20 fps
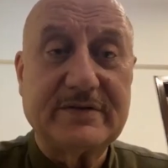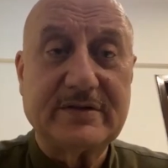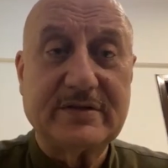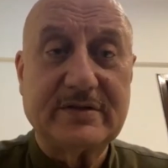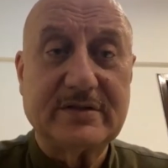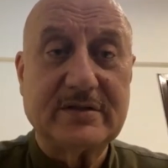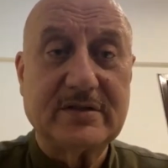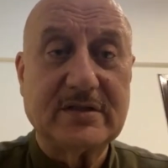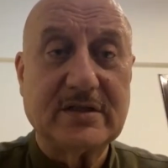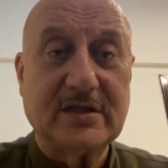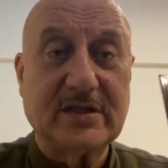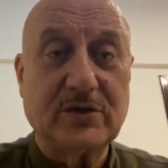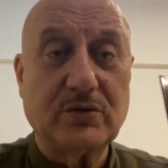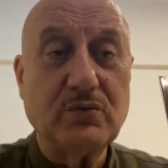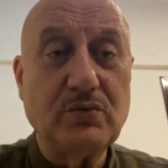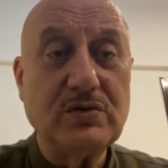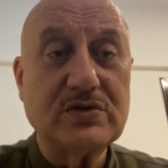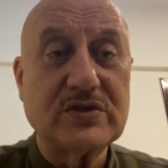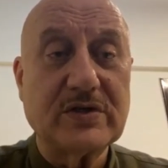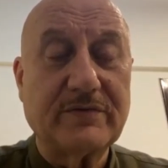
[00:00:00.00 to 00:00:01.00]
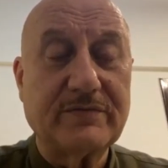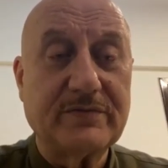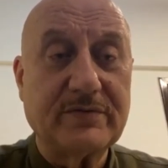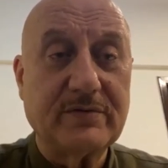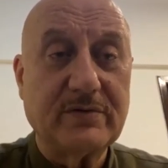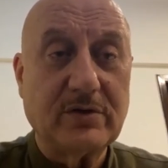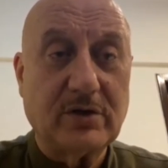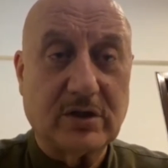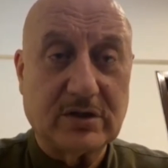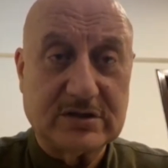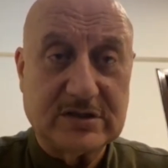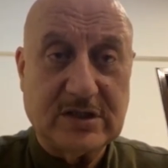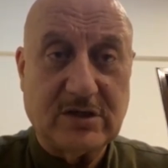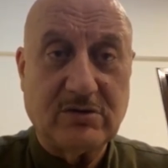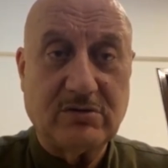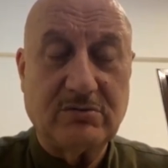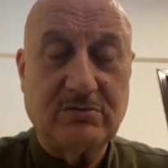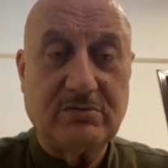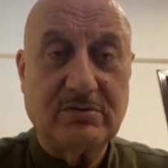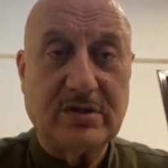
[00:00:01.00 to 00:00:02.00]
uh, the rules of
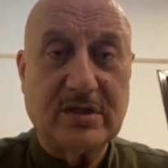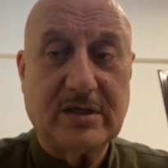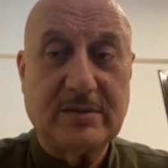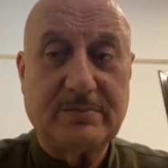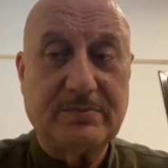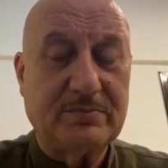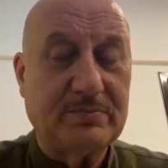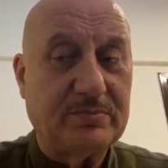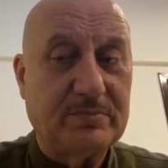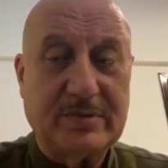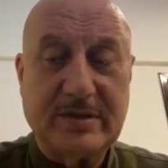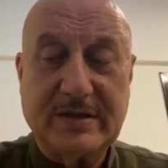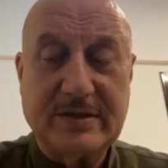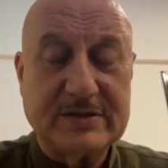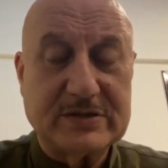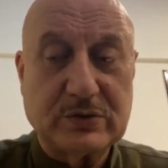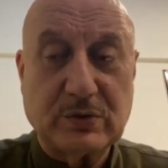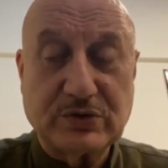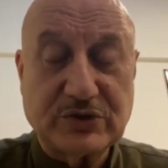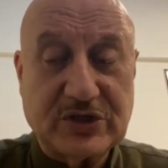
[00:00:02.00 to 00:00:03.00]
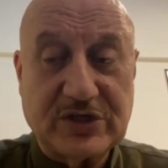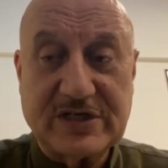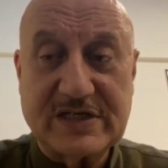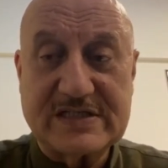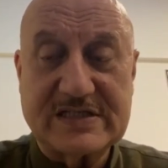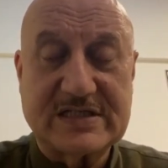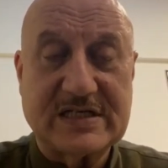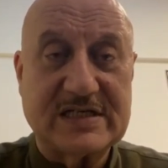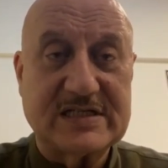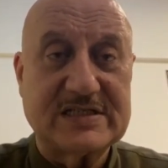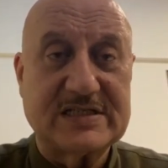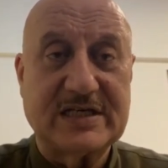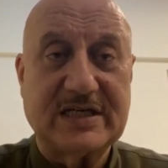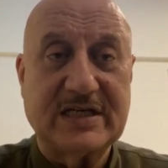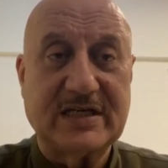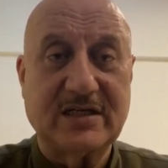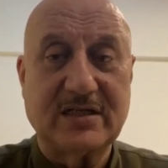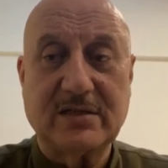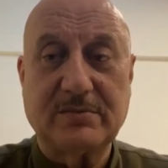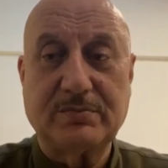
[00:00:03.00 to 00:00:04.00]
lockdown, the uh, social
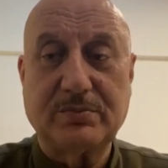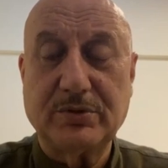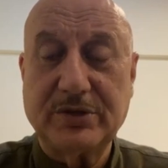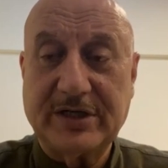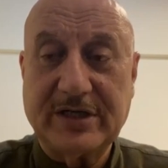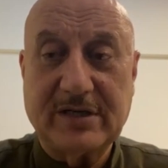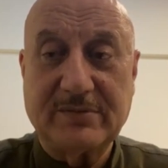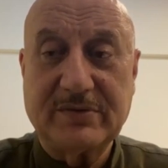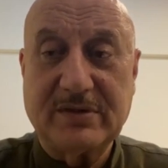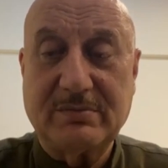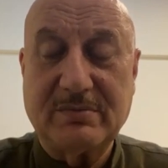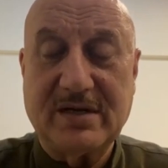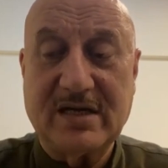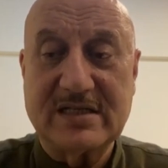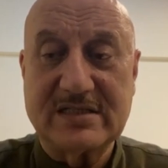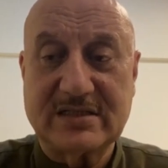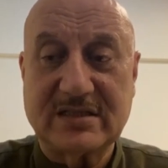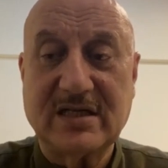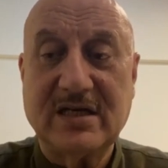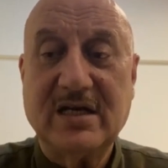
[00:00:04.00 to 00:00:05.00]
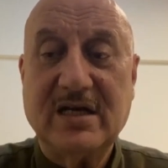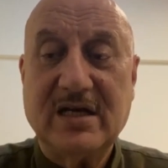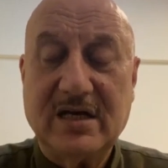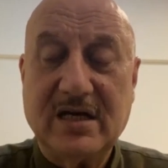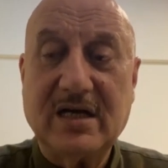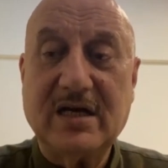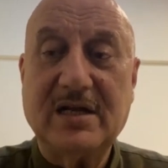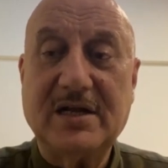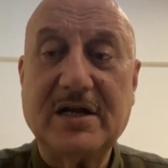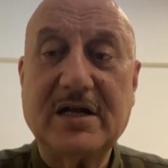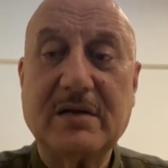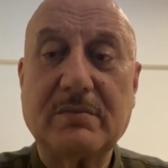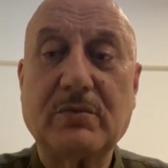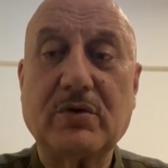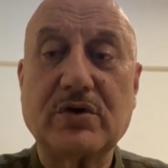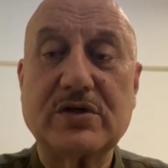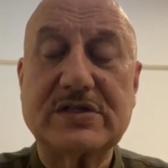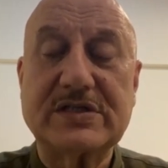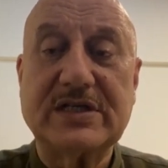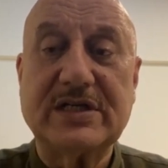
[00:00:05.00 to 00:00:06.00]
distancing, the putting up the mask a little
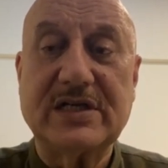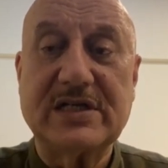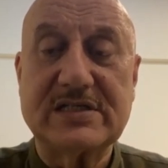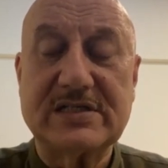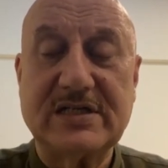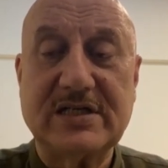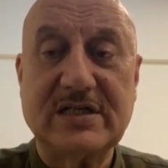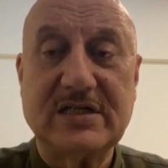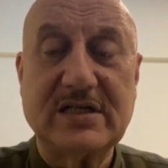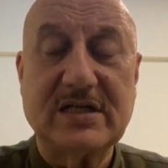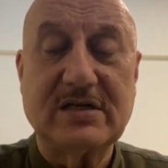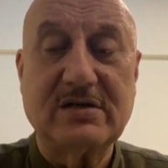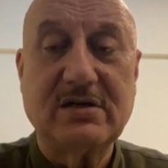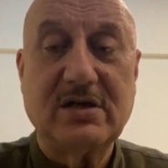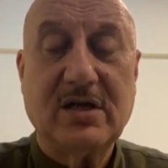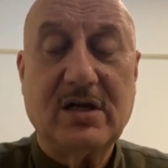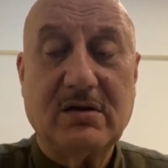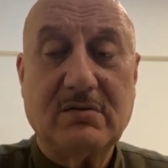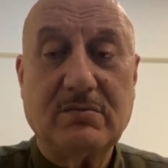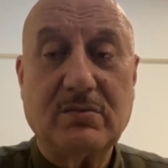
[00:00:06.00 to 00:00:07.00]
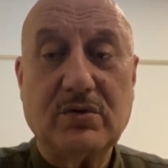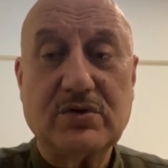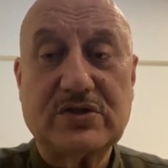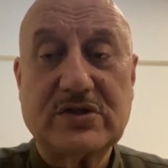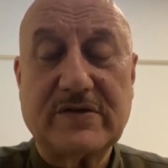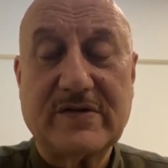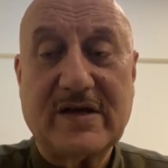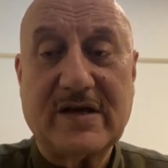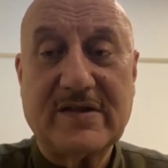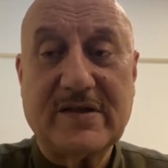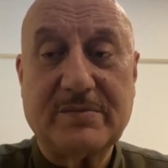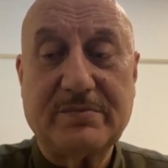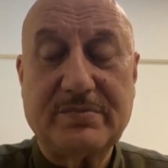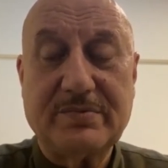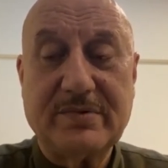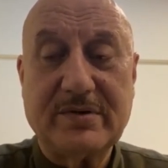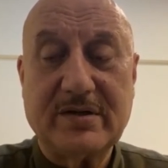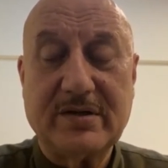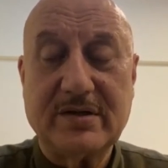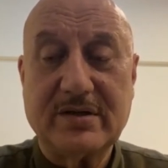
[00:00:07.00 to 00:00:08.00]
more seriously than most of the other
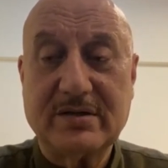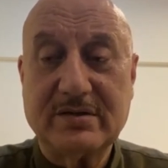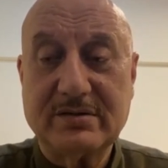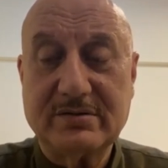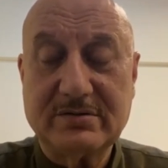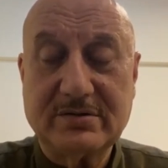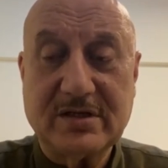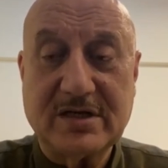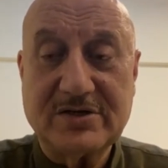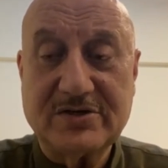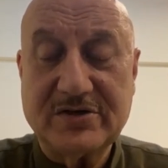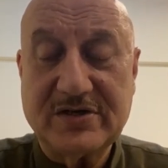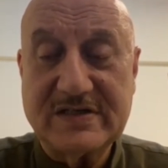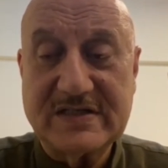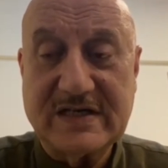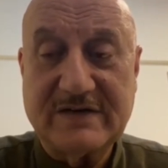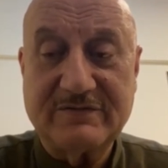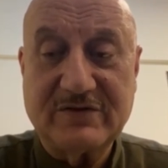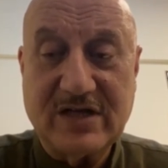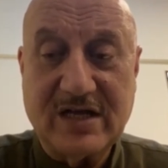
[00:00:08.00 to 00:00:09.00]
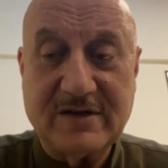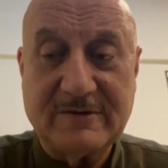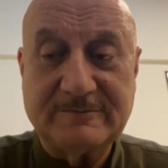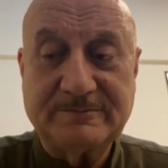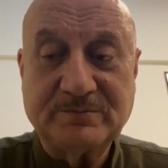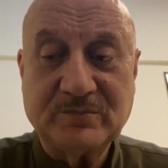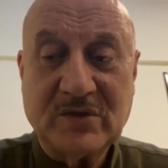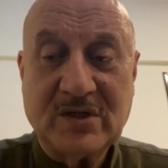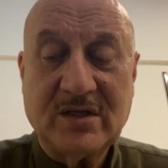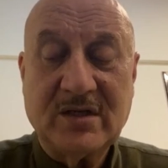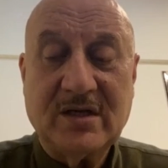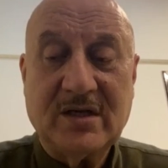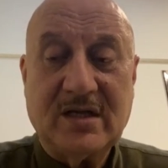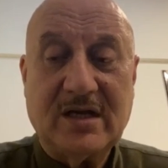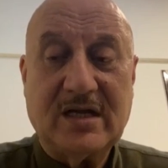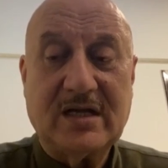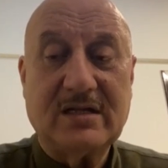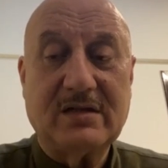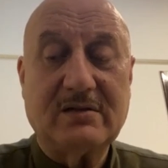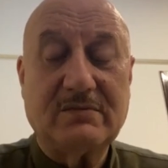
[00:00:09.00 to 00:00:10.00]
uh, countries have done.
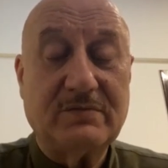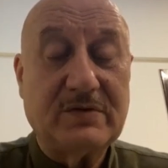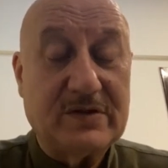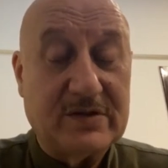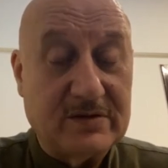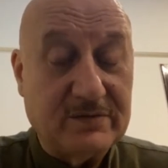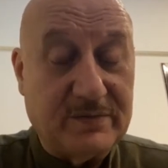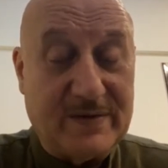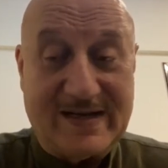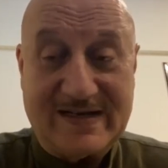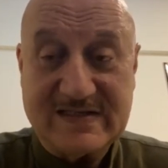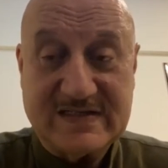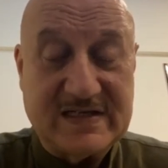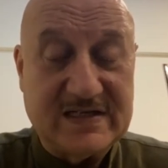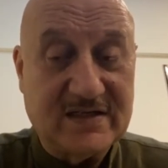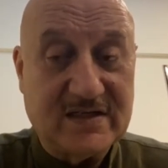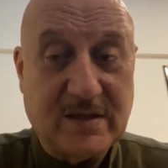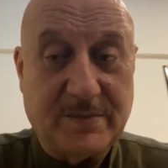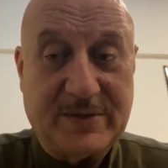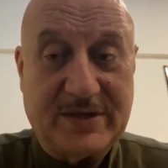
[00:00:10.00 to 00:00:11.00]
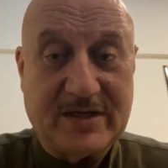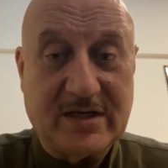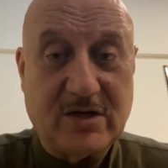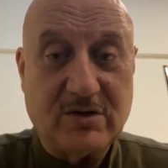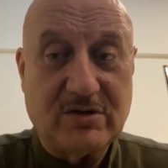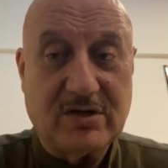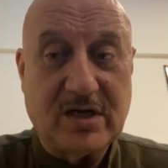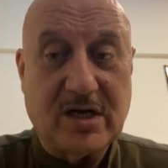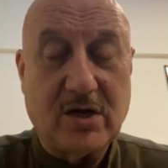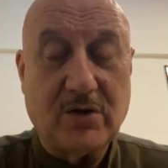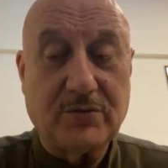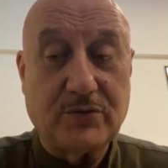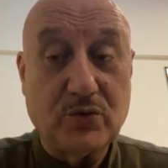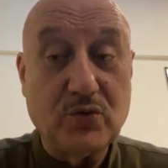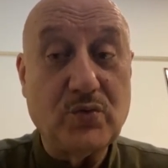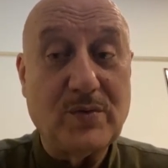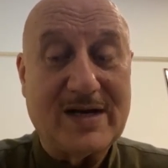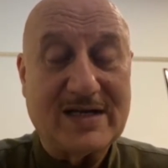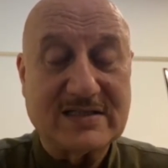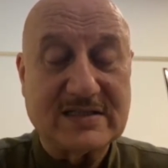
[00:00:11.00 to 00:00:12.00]
And with the vaccine coming out now,
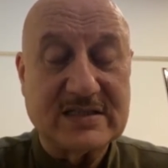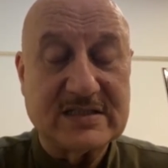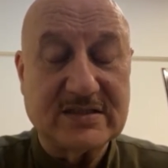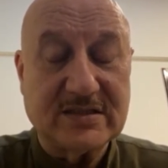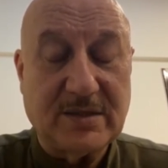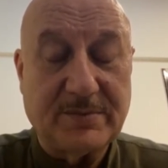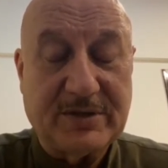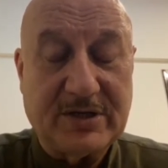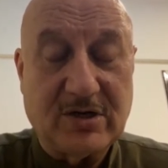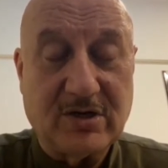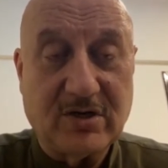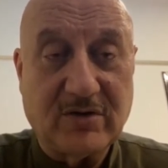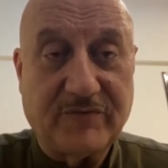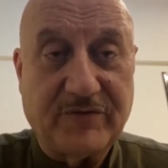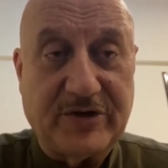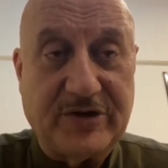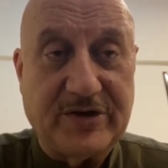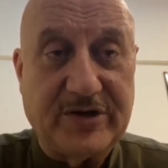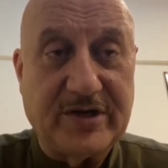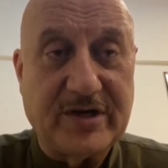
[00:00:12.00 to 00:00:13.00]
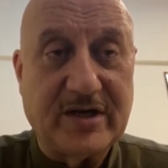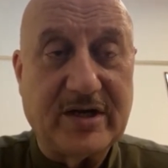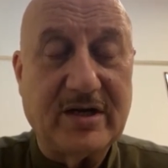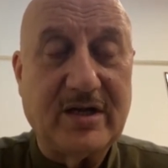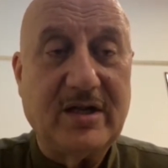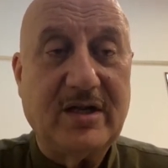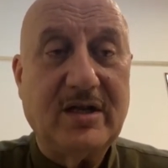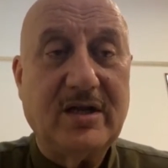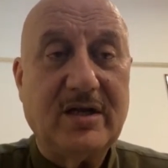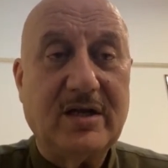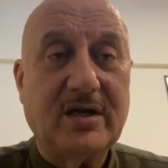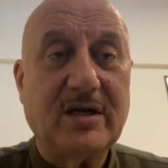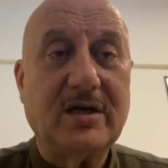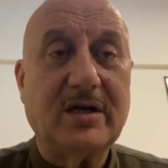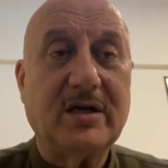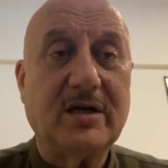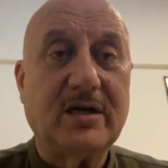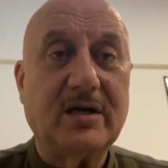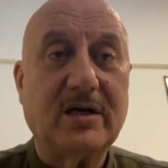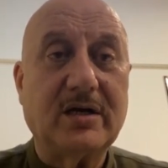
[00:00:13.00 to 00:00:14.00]
two vaccines coming out of India,
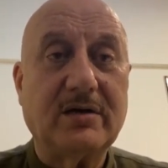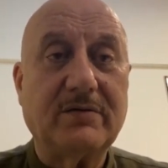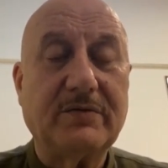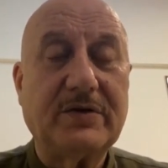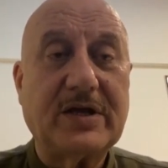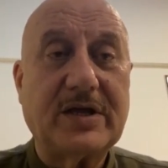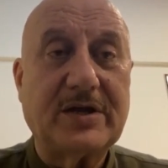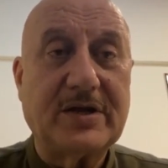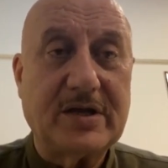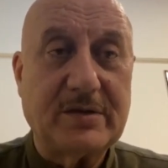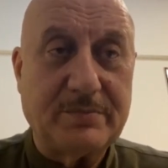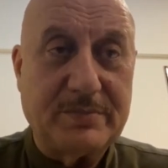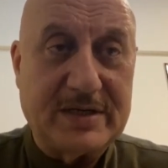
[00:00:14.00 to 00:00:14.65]
uh, we are in a